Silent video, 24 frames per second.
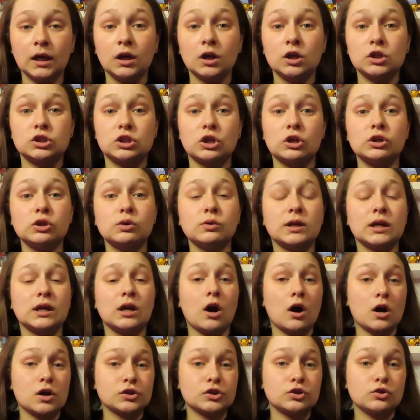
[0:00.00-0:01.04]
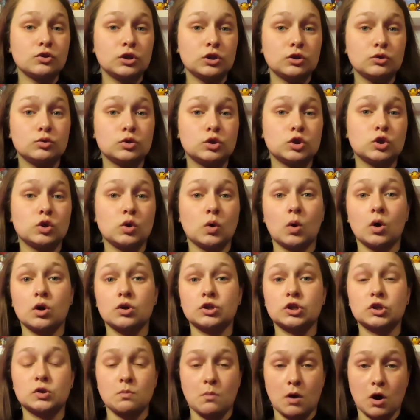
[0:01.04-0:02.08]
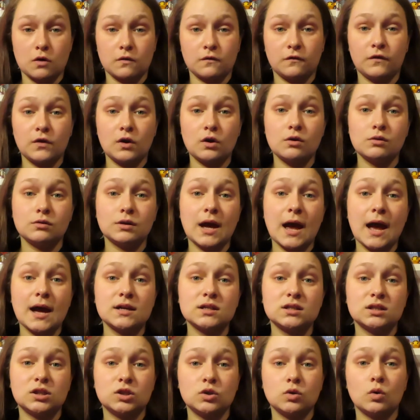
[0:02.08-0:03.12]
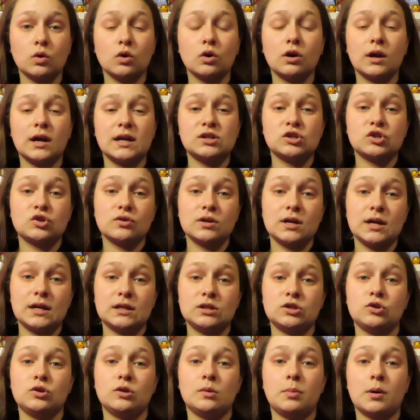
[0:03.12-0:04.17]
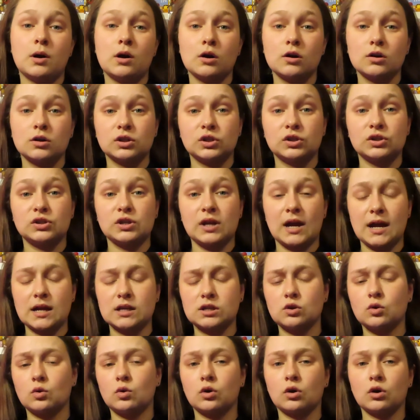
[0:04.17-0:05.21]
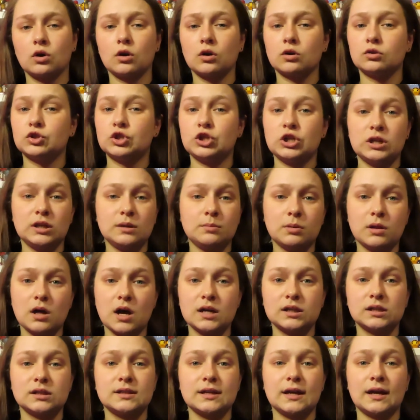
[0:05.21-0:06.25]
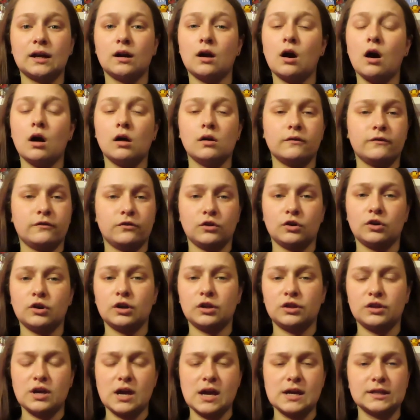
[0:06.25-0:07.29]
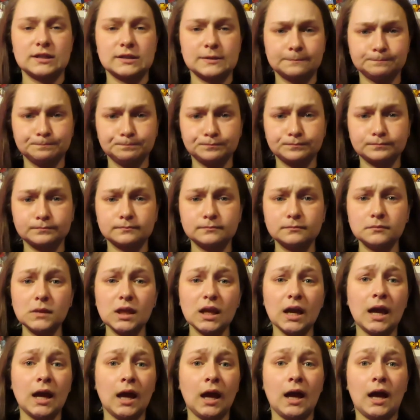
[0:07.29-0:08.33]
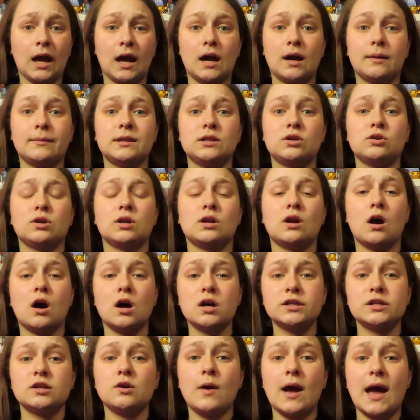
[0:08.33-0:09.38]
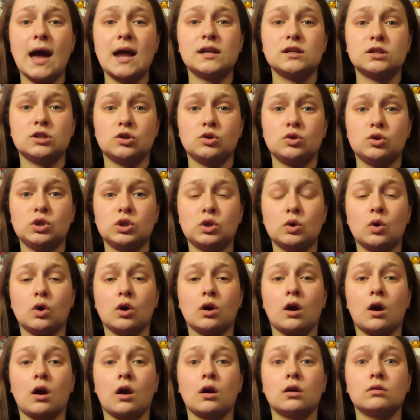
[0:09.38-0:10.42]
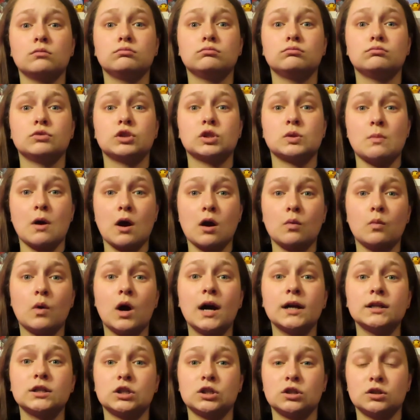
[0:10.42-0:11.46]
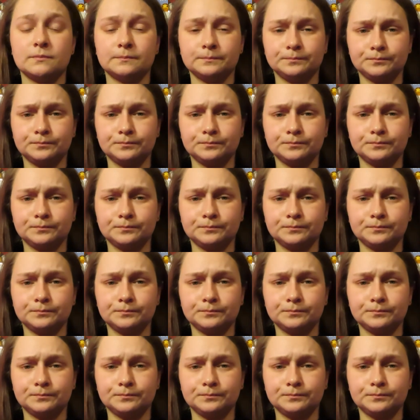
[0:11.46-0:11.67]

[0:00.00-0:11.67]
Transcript: So you can also use your smartphone as your entry into the parks and your Genie Plus and all of the good things. And you can also add it to your smartwatch